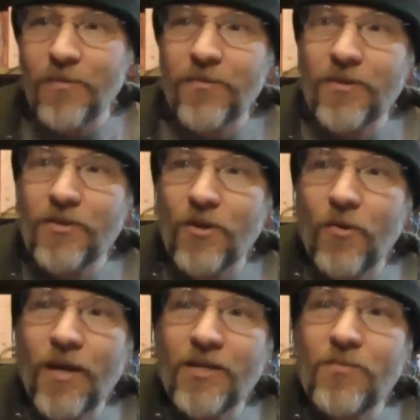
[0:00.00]
and so
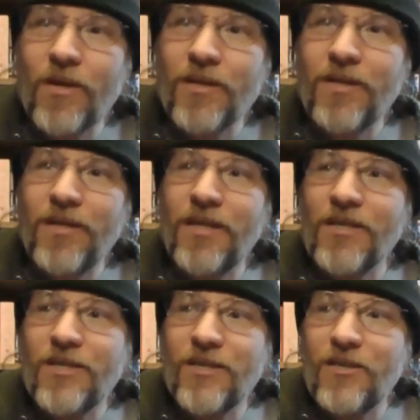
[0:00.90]
that's what
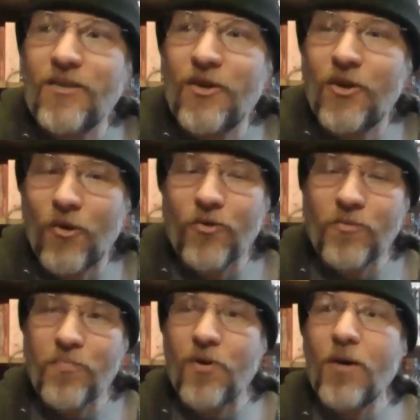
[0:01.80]
this girl's
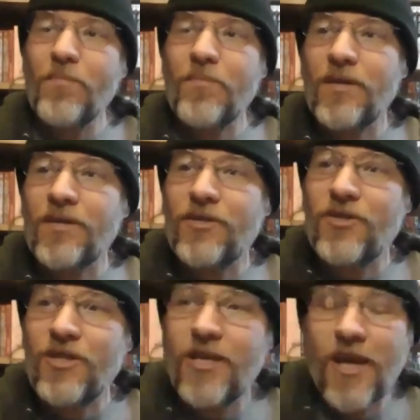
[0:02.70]
problem is.
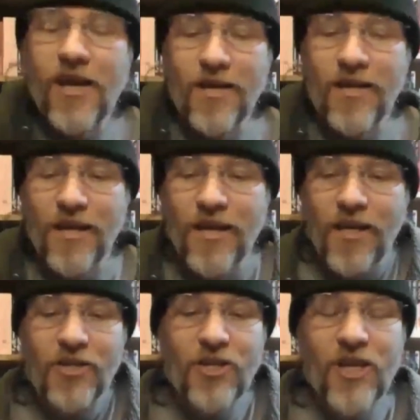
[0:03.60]
She can't
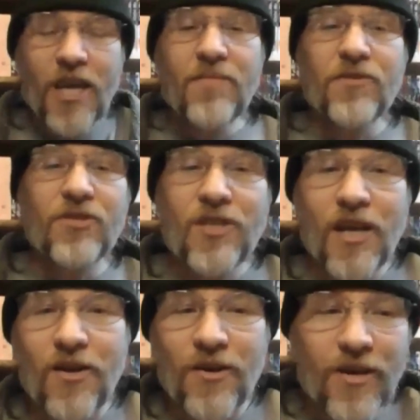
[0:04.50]
even say
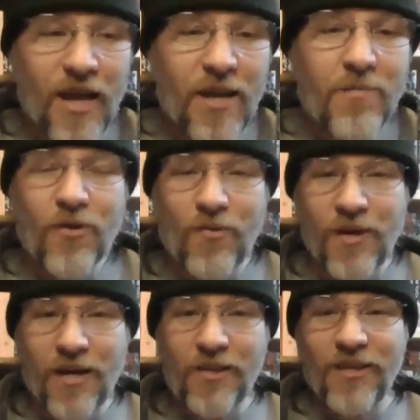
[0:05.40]
her name
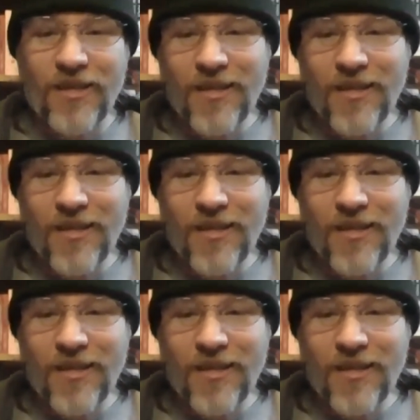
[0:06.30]
correctly.